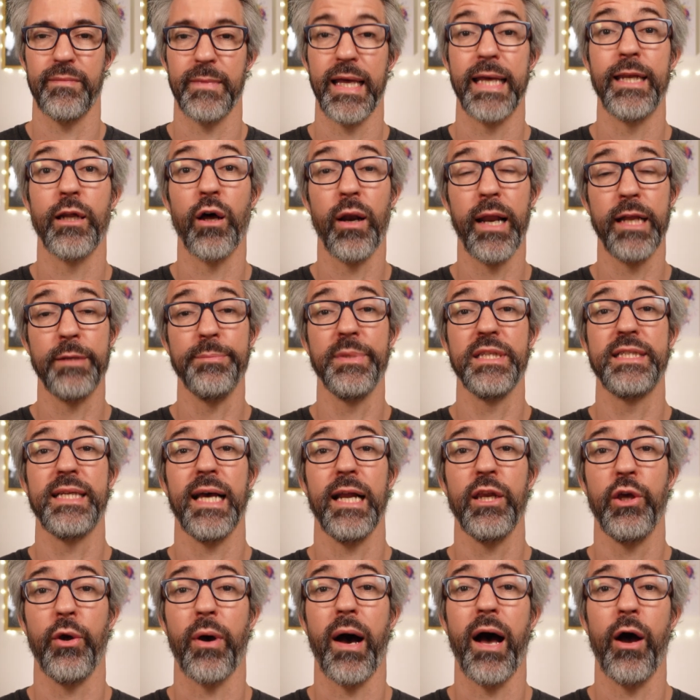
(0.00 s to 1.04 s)
And now let me tell
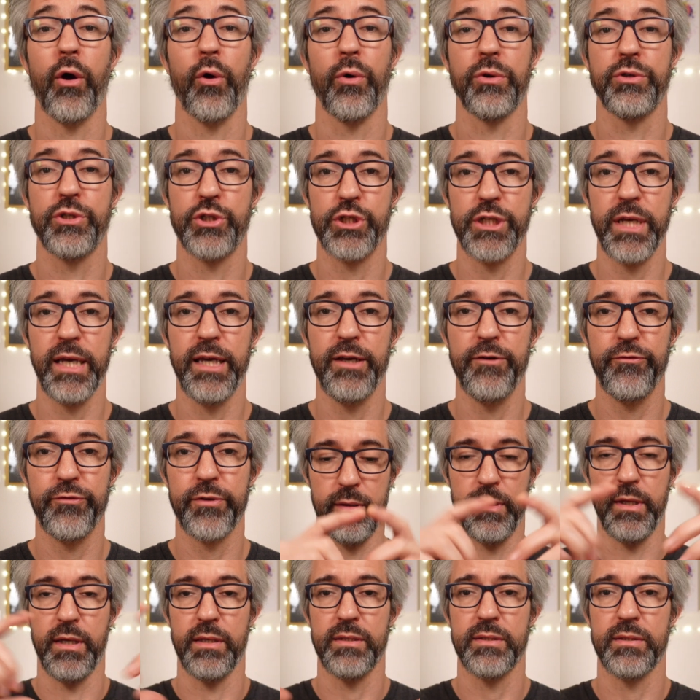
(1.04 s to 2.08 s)
you how I achieved
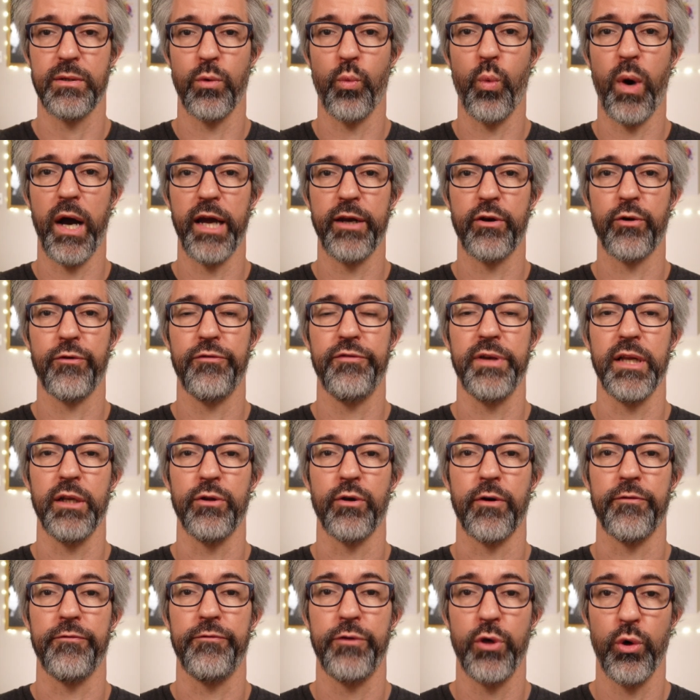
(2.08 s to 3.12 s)
this wider field
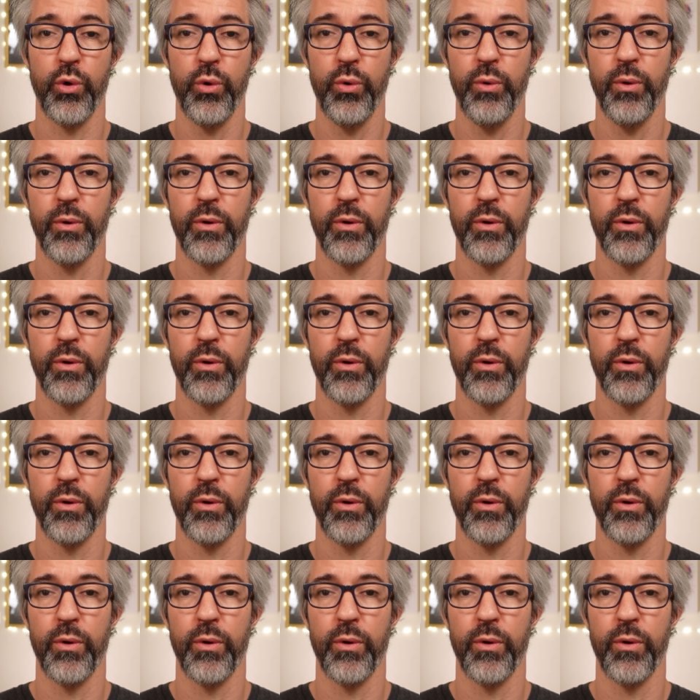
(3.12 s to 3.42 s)
of view,